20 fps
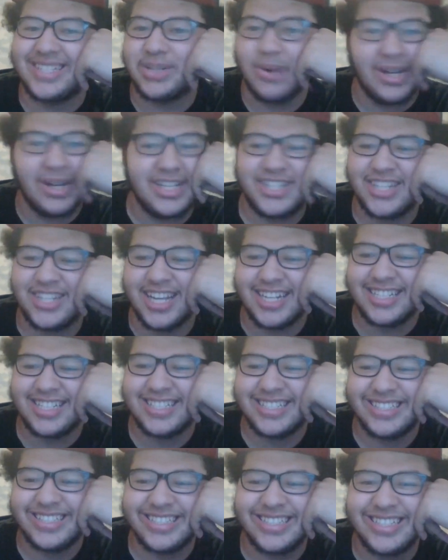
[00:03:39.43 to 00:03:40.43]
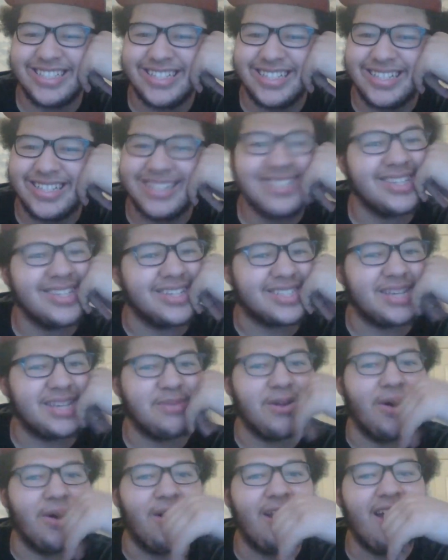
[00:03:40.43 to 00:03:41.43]
Great shit. So let's
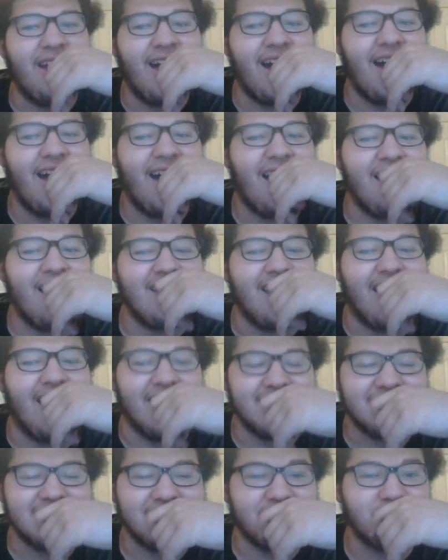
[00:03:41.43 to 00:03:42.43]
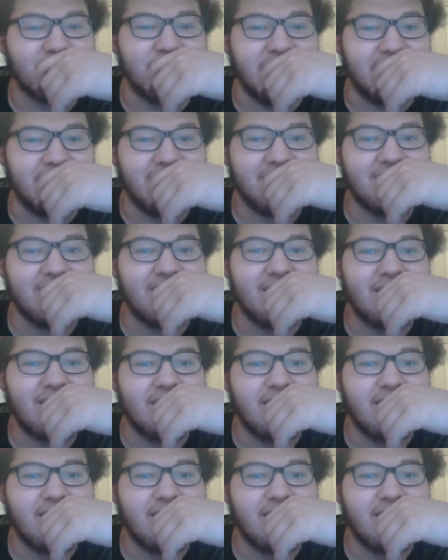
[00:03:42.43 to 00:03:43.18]
keep going. Uh, yeah. So let's read this.